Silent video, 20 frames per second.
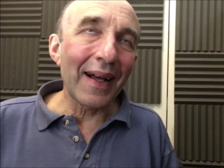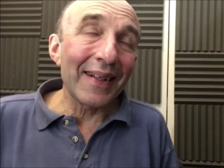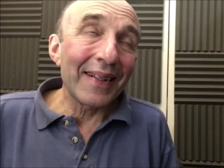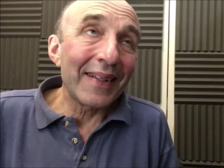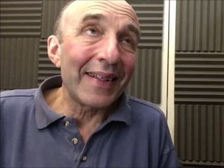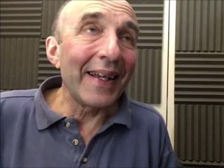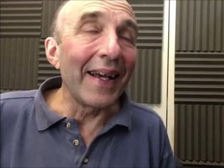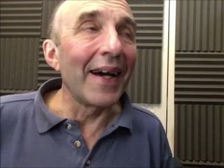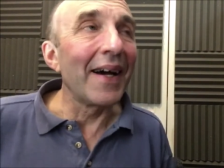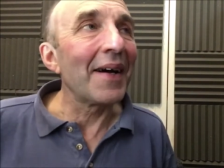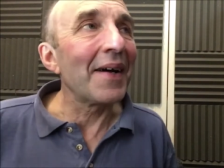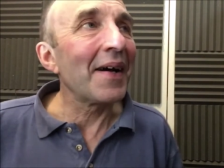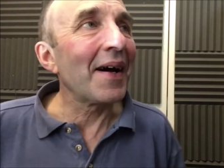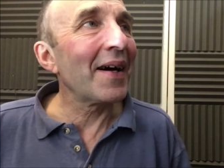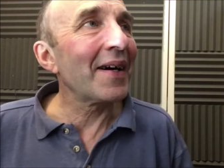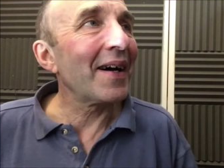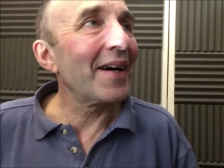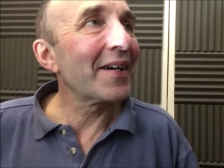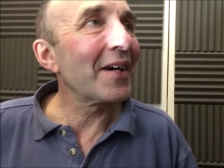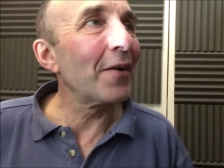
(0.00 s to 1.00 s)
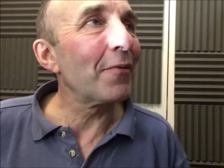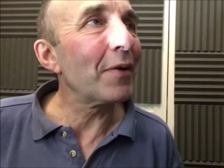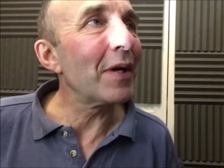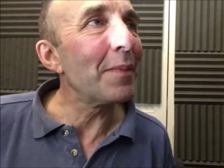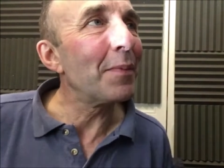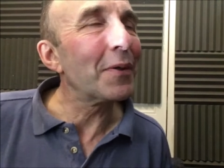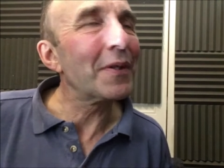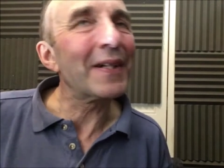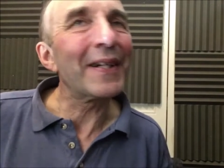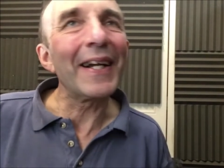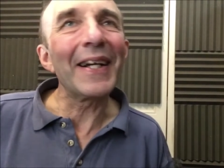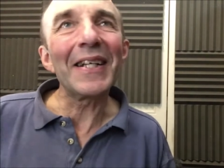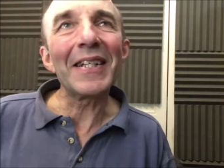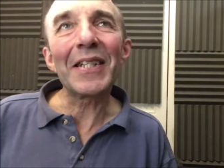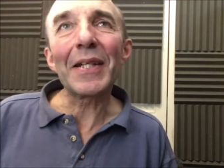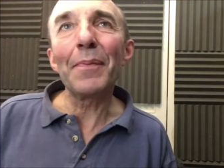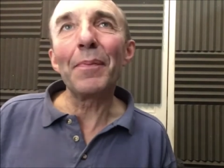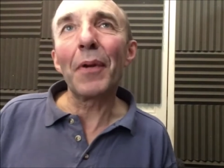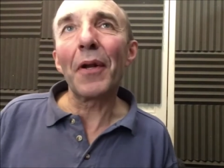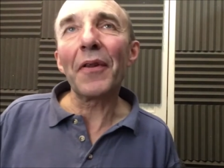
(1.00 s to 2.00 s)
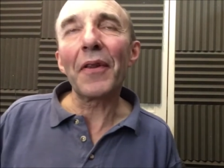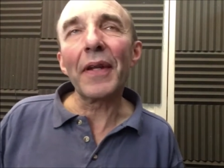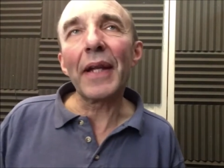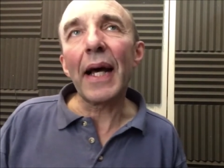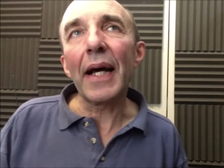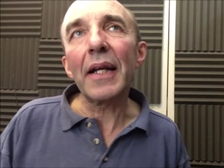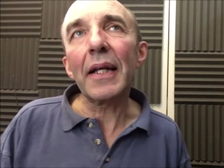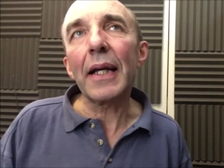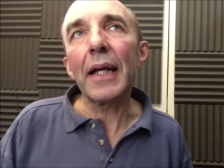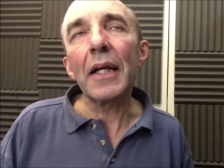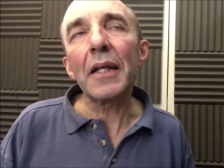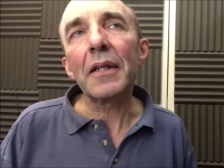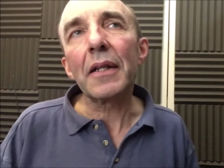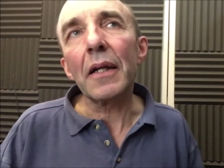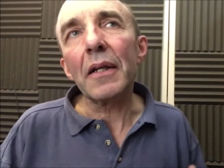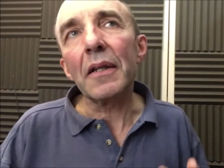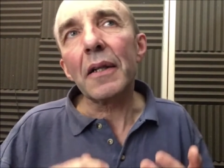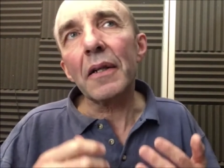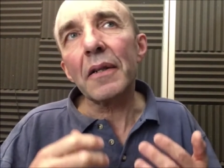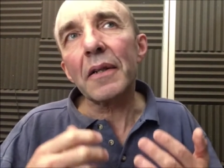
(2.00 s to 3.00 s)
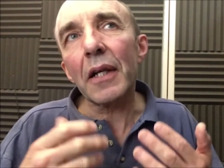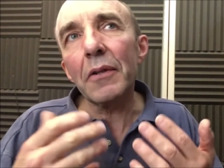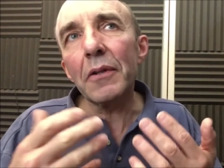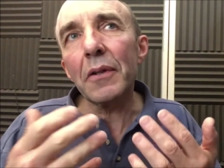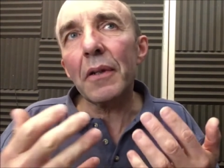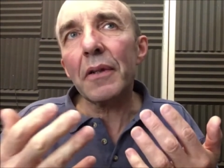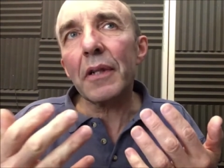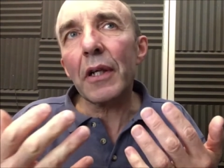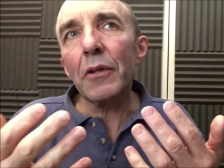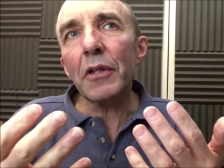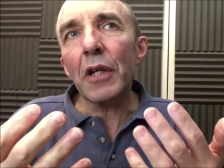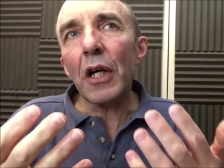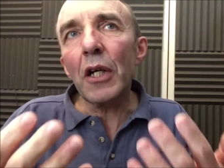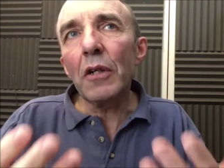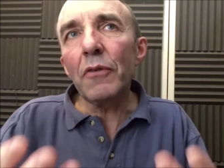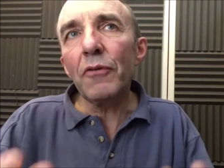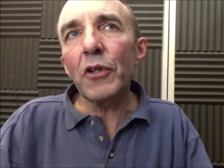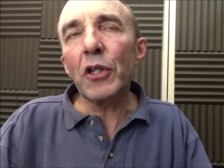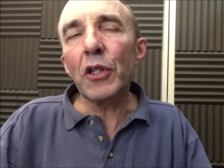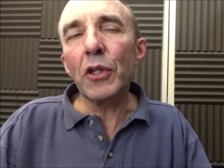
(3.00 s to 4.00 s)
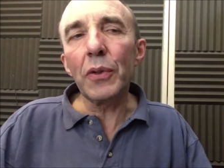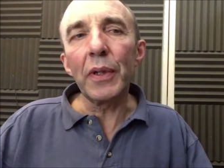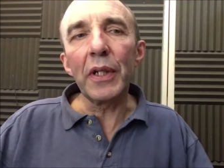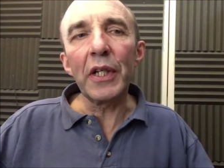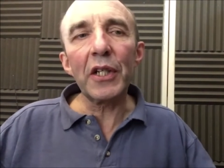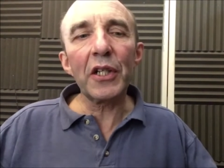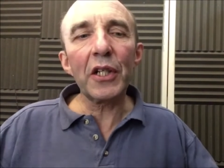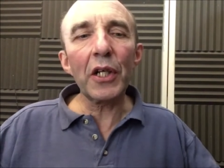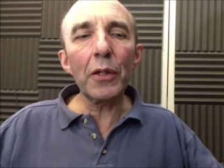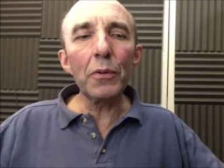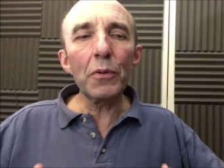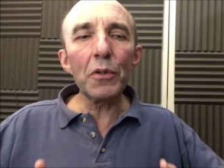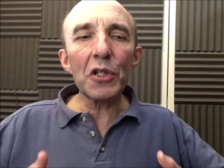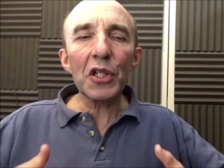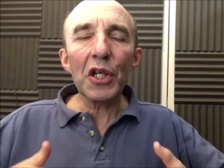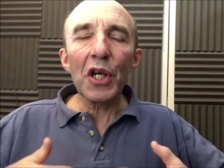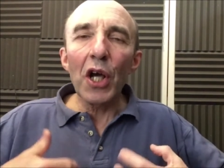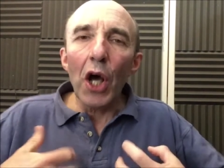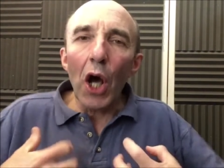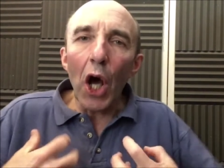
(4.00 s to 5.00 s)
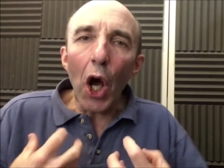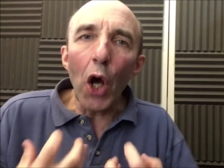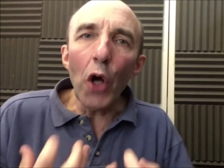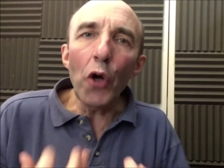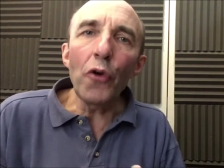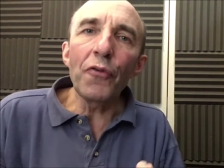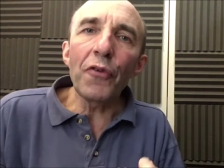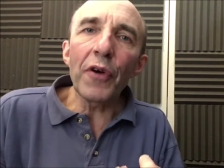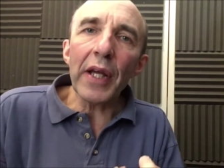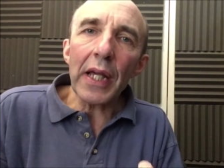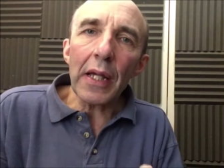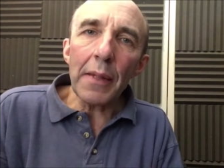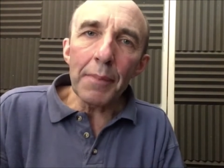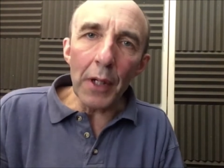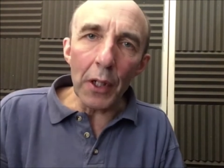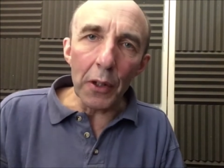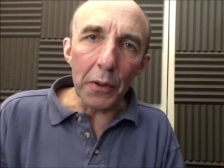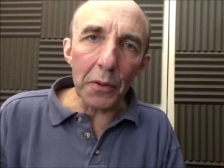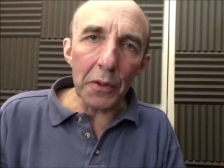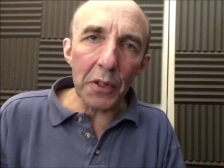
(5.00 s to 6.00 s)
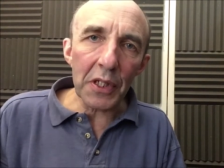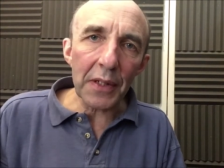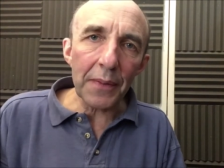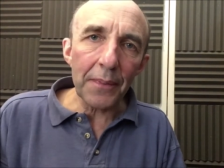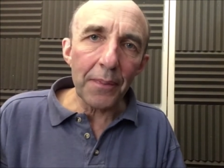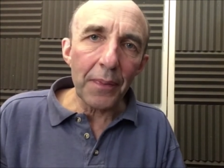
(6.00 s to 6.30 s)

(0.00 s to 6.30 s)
Yeah, I can't really put it any simpler than that. Yeah, don't overdo it. Don't over-emote.